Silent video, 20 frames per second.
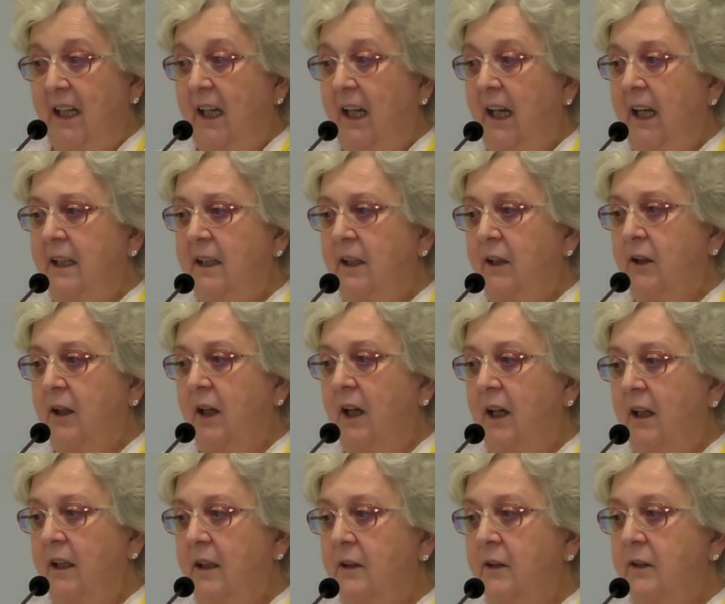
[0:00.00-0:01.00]
and their
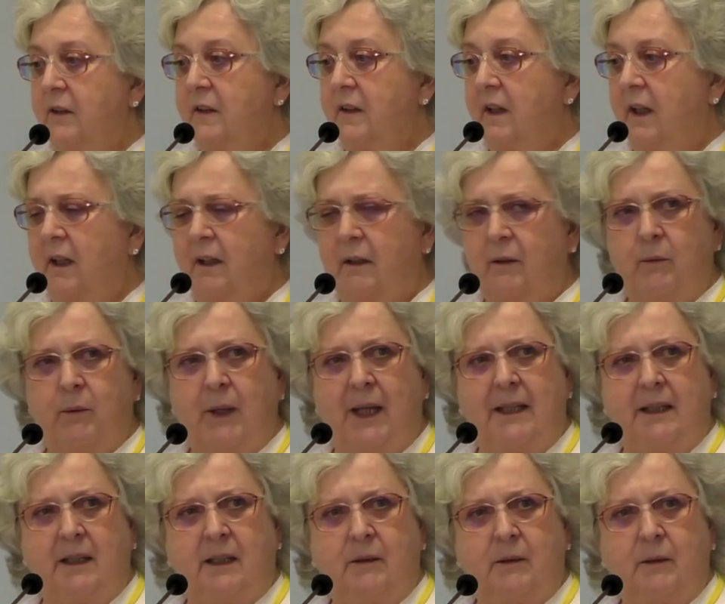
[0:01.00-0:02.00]
colors are
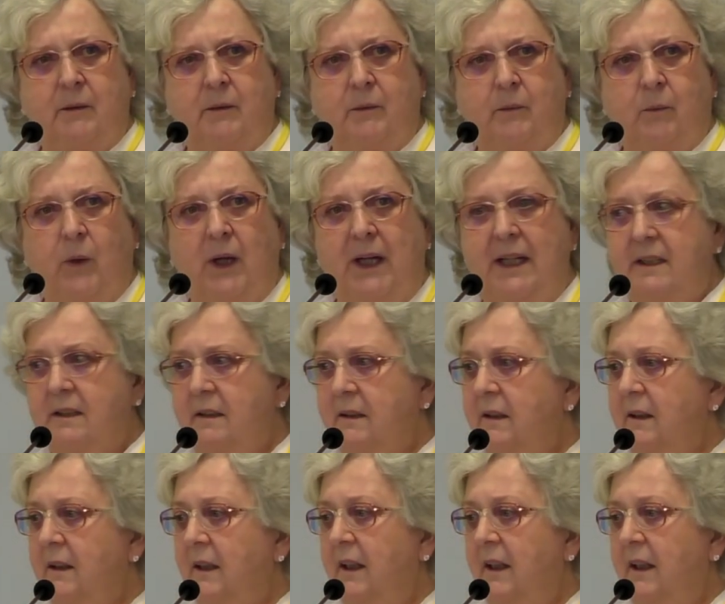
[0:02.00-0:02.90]
red and white.